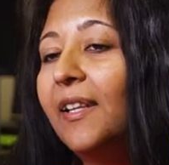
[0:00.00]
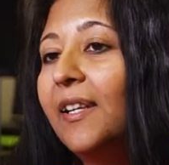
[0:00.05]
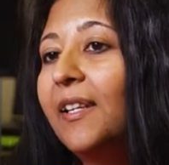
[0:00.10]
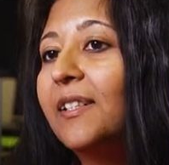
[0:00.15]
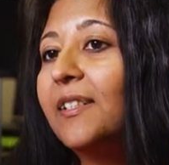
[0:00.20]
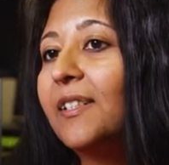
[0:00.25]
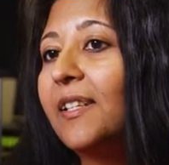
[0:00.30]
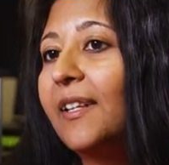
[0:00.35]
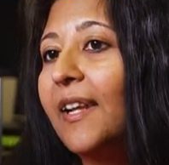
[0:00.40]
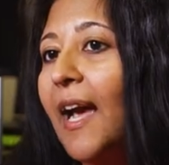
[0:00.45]

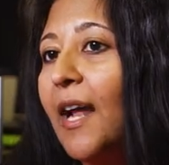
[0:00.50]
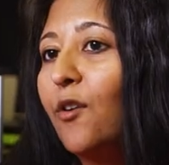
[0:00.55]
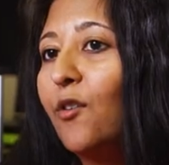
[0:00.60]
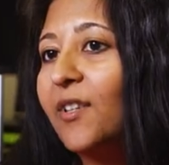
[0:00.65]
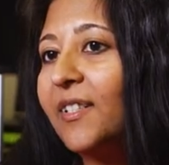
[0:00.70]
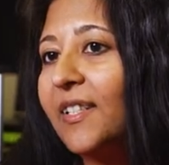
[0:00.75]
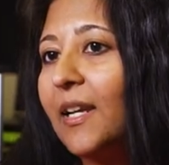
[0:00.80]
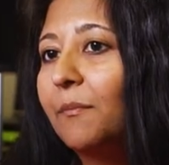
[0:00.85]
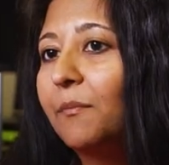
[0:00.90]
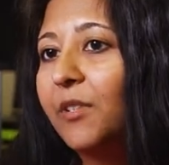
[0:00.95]
these
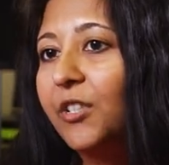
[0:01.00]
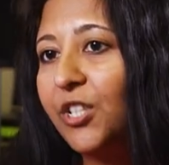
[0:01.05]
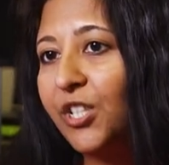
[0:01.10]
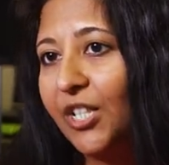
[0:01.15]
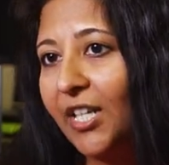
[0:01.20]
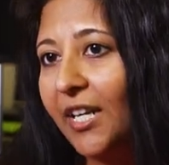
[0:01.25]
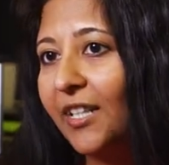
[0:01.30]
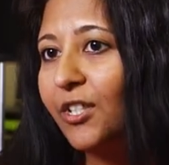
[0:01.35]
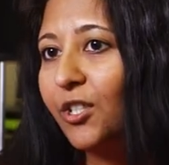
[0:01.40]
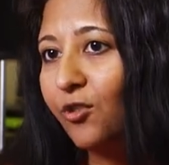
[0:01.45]
nano-assembled
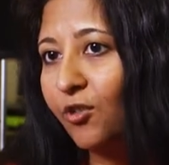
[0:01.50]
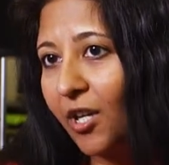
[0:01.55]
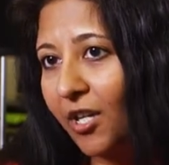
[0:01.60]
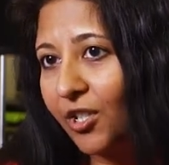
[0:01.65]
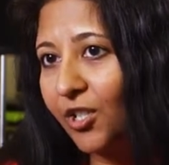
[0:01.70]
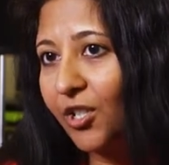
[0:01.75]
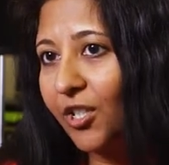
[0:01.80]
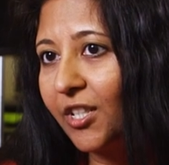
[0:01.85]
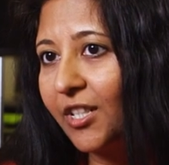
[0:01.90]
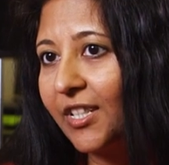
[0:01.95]
shell
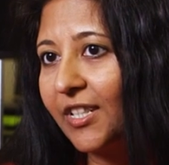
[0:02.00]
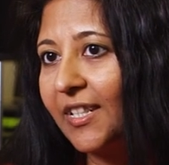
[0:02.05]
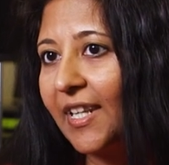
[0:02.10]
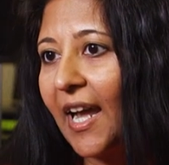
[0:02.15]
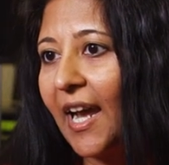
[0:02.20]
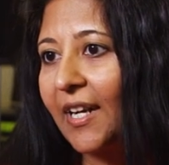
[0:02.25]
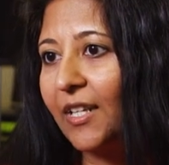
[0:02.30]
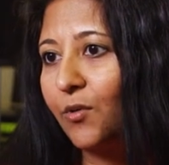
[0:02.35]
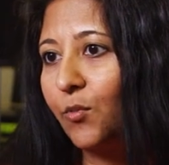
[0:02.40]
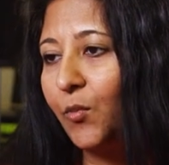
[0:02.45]
structures
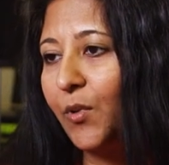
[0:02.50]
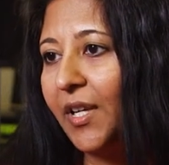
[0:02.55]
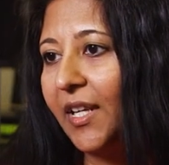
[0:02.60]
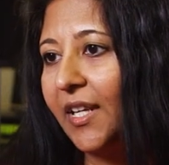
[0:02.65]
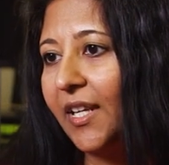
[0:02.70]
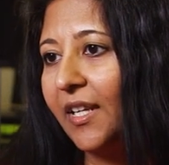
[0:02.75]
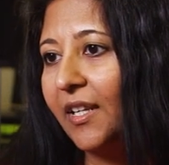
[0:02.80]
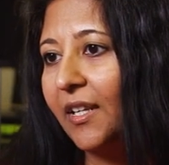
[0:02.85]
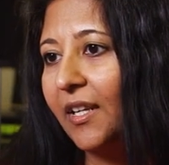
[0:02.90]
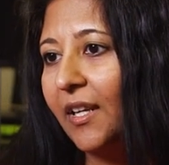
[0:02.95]
that we
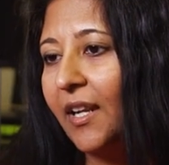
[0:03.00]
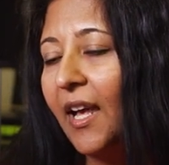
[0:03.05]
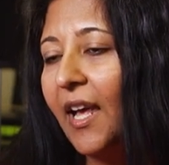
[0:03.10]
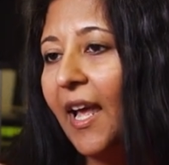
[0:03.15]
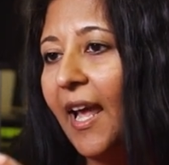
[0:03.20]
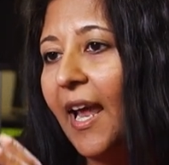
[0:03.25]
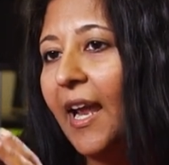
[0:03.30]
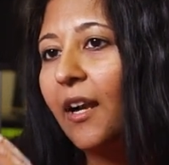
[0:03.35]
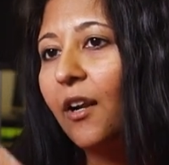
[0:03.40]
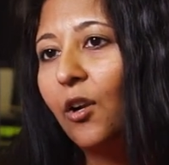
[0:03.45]
can
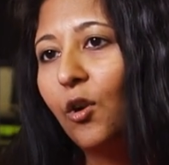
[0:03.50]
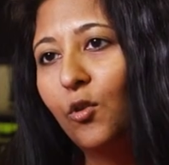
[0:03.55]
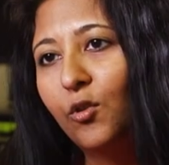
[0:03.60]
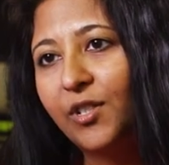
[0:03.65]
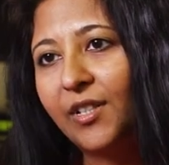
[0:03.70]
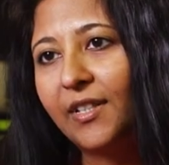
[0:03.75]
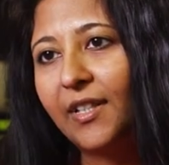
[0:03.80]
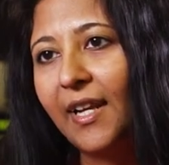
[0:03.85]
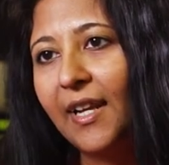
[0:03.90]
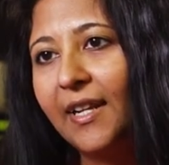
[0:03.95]

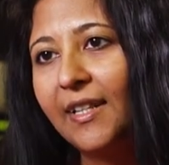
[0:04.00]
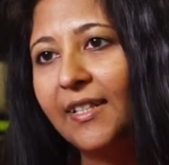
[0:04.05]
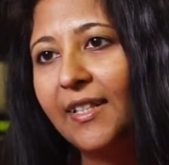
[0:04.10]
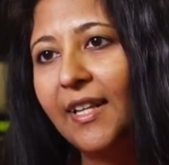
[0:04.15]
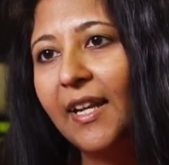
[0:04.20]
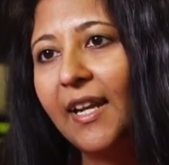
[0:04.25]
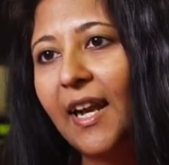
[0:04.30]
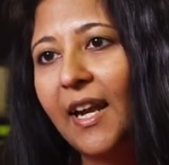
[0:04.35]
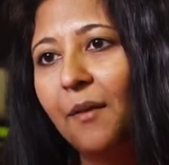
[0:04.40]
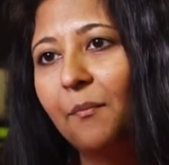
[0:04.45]
enclose things
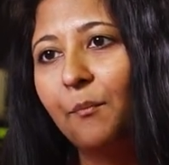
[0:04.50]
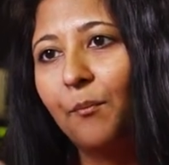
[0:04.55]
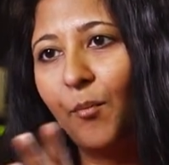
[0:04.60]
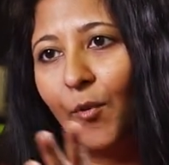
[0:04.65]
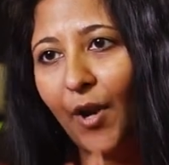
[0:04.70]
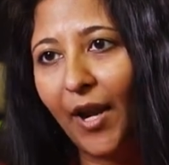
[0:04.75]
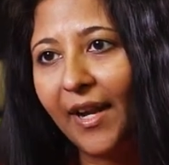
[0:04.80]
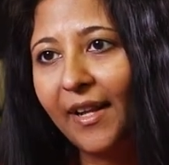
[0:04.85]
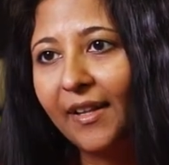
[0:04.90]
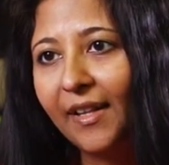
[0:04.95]
in and
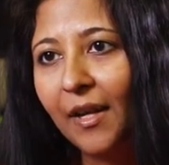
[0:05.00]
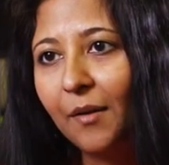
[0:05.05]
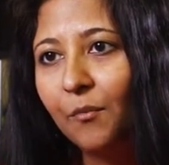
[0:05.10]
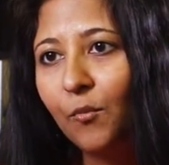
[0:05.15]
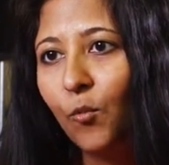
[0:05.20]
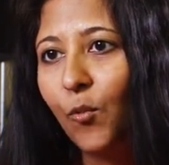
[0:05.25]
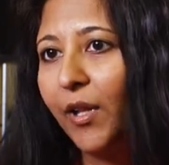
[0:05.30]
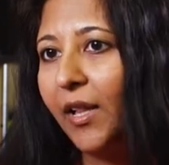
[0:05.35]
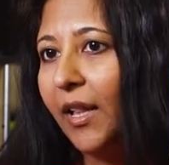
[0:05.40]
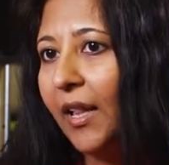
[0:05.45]
break
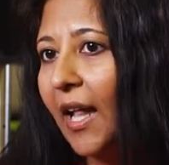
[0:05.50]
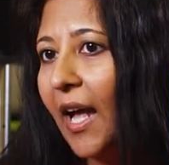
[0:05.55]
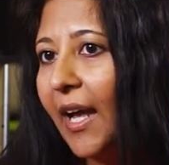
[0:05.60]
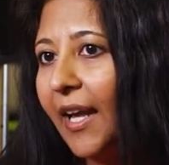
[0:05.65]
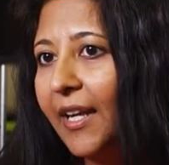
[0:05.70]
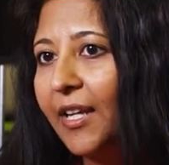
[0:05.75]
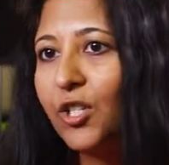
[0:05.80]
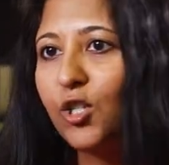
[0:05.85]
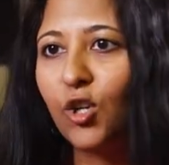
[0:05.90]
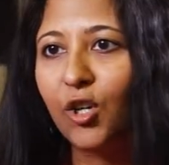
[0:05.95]
them with
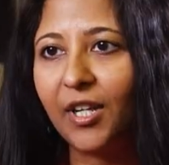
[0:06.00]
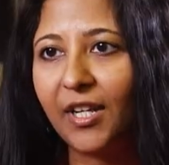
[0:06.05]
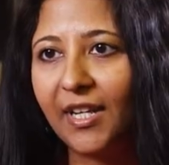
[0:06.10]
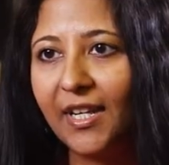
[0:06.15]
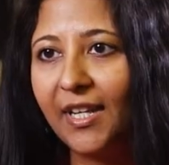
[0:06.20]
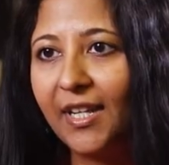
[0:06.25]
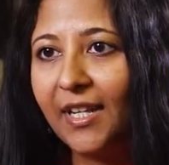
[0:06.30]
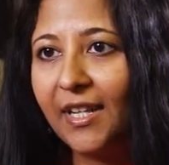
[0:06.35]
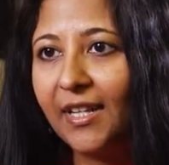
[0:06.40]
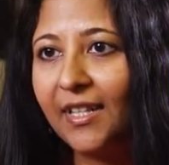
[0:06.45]
light or
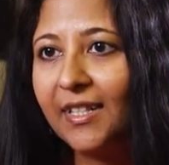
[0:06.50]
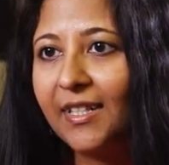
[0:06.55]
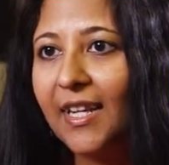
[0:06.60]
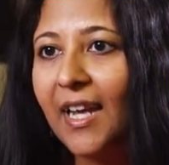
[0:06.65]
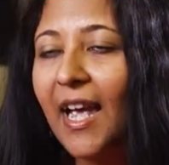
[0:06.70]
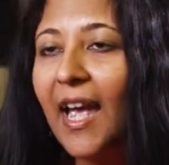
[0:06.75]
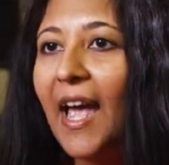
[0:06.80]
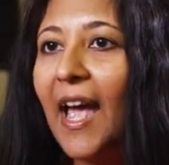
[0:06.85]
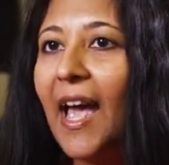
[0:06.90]
heat